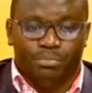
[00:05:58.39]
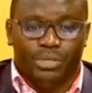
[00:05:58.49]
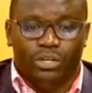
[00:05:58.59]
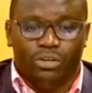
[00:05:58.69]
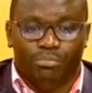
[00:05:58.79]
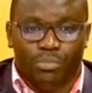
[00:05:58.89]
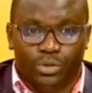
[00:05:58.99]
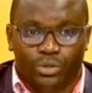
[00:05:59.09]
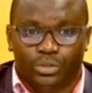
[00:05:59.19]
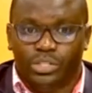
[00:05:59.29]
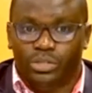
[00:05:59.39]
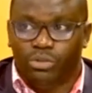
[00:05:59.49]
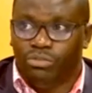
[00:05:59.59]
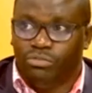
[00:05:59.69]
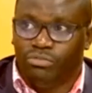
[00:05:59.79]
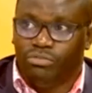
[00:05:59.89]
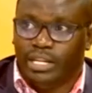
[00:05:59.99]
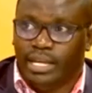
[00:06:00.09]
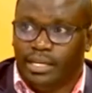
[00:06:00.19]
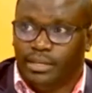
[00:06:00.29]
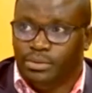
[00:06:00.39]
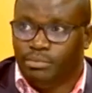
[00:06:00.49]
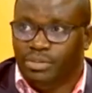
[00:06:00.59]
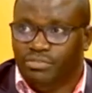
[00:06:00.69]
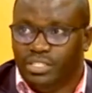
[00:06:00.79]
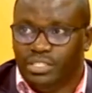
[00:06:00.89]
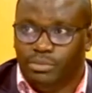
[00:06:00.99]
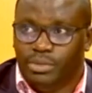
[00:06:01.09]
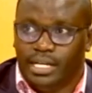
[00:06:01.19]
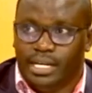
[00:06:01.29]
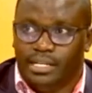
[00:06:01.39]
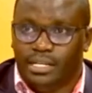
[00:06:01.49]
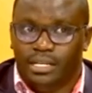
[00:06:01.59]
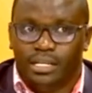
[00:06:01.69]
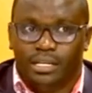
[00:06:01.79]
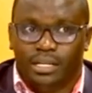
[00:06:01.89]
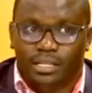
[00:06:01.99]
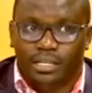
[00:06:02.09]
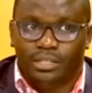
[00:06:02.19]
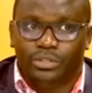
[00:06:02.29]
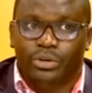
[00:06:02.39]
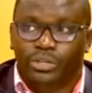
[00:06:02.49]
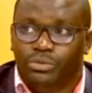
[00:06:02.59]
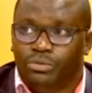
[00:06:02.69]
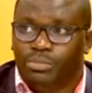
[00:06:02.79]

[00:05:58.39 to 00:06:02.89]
break of monotony of like you know previously we had uh, kids going to